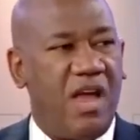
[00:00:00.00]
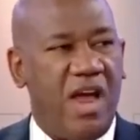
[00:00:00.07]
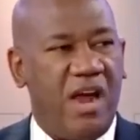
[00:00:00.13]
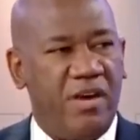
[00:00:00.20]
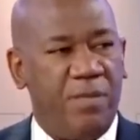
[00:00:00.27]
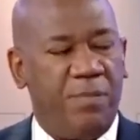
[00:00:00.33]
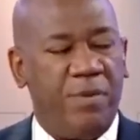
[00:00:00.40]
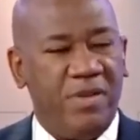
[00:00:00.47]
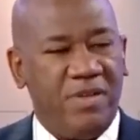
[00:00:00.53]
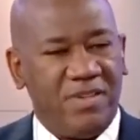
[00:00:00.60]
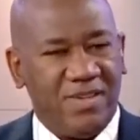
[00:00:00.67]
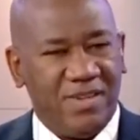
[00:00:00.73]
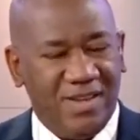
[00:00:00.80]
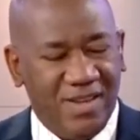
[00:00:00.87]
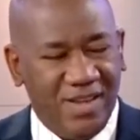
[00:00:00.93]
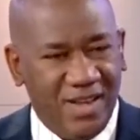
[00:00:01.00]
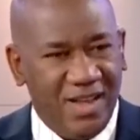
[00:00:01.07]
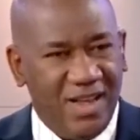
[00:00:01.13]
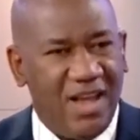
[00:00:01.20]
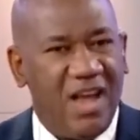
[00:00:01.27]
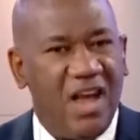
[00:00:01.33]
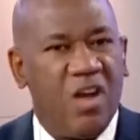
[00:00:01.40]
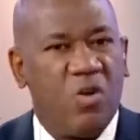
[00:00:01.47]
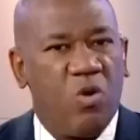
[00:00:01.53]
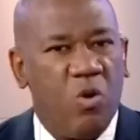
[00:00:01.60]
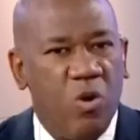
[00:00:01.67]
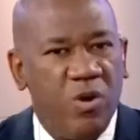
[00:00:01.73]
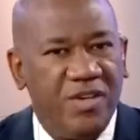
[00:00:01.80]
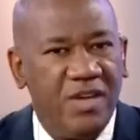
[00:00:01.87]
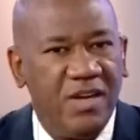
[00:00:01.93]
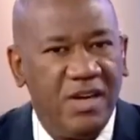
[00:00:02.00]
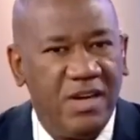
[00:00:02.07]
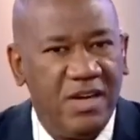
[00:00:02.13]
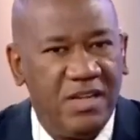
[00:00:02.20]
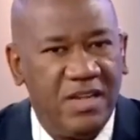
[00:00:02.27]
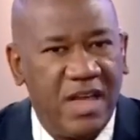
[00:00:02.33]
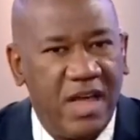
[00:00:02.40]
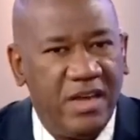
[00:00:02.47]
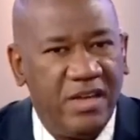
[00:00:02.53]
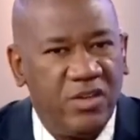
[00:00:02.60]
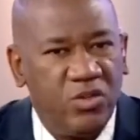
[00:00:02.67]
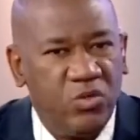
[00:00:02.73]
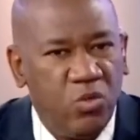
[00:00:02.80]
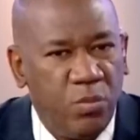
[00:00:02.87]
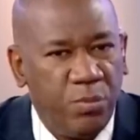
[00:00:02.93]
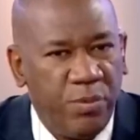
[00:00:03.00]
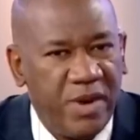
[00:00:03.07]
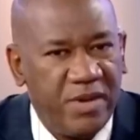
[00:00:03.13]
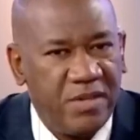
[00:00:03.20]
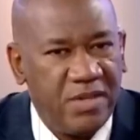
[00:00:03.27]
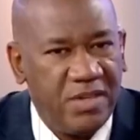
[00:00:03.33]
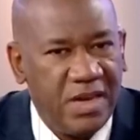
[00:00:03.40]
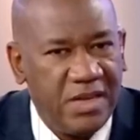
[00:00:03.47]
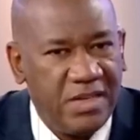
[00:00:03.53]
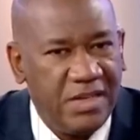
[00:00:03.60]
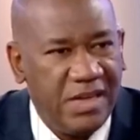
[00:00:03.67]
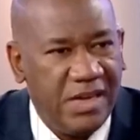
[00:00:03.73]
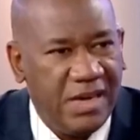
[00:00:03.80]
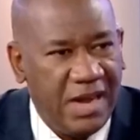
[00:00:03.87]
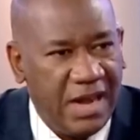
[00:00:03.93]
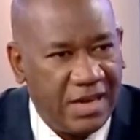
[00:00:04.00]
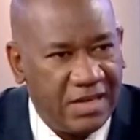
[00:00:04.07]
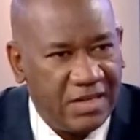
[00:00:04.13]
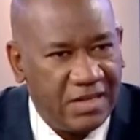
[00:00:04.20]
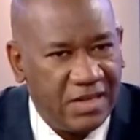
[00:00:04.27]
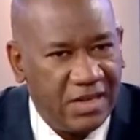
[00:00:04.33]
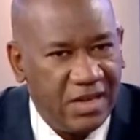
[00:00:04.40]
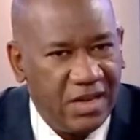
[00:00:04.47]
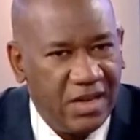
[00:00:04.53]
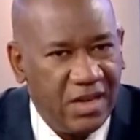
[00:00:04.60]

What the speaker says: I repeat, accordingly, there is no president-elect